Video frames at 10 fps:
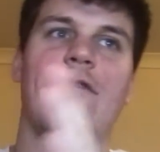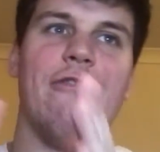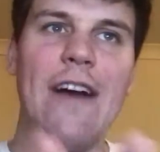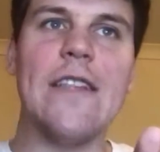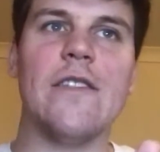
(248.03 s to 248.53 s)

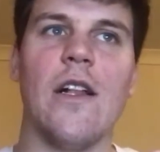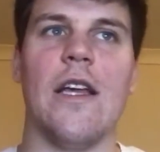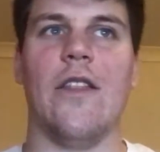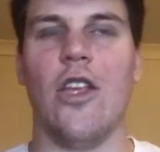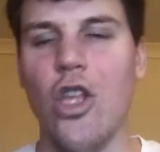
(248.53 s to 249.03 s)
vital
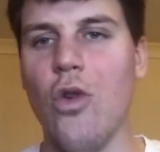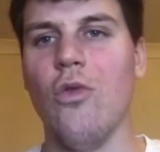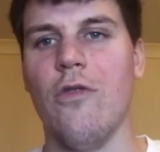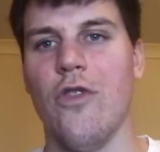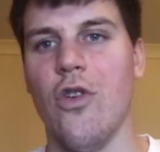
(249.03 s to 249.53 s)
in the
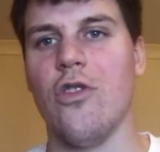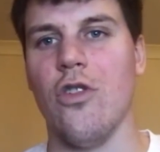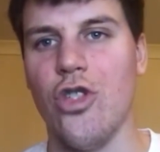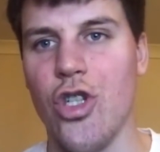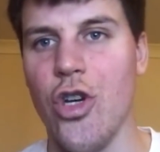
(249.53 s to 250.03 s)

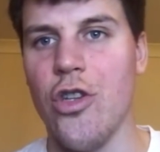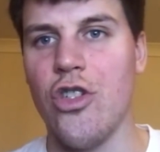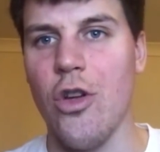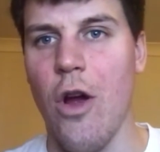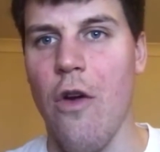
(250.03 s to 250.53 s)
universal
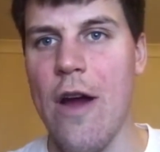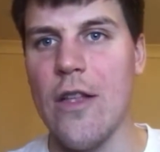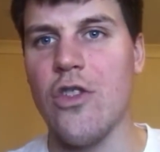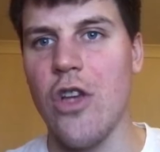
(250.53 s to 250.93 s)
church, all right?